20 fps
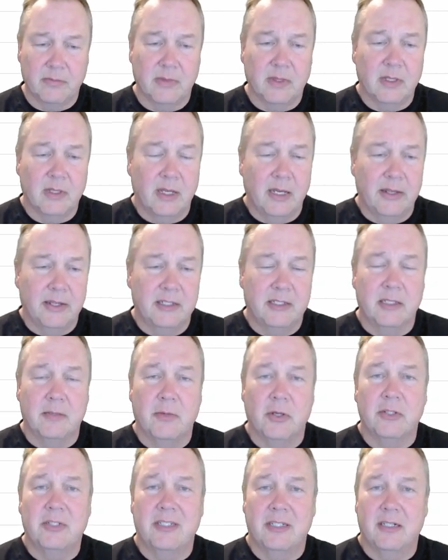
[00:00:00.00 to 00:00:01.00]
And this is the
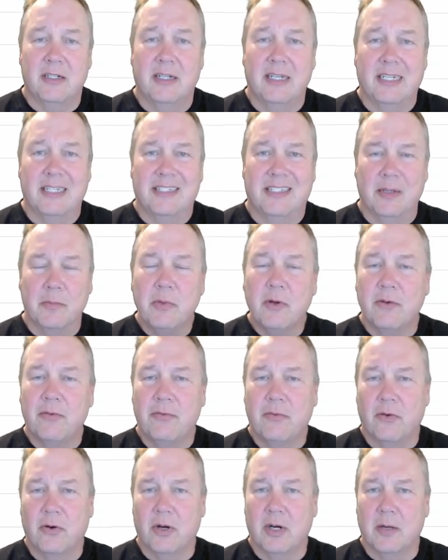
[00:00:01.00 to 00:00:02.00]
most simple
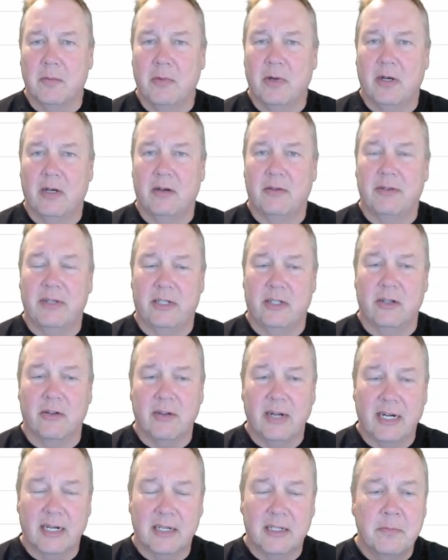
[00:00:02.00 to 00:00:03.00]
form of
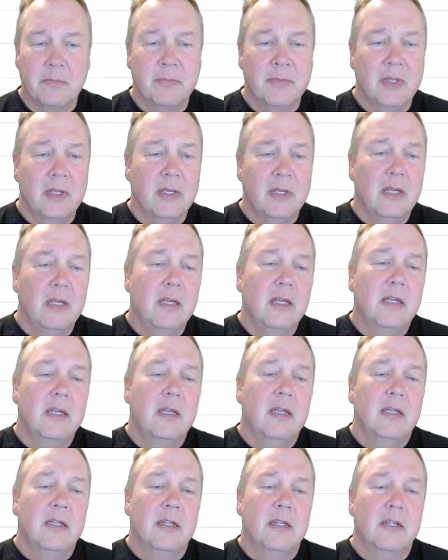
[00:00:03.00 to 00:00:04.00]
indirect.
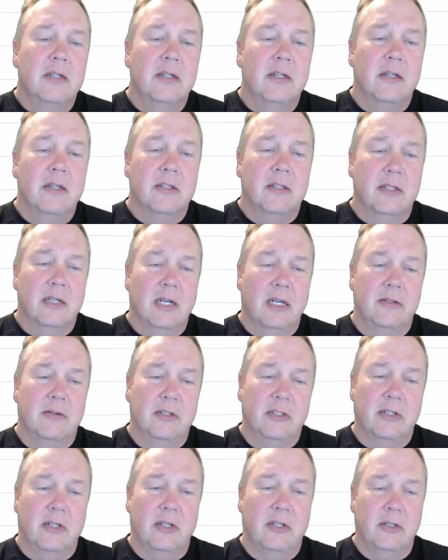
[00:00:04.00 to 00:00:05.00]
So then I'm
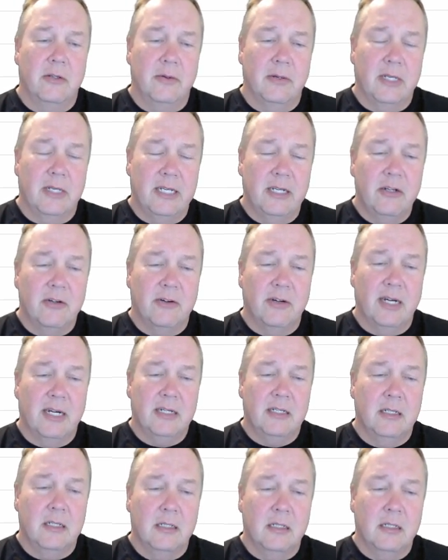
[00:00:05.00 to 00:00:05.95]
just going to do indirect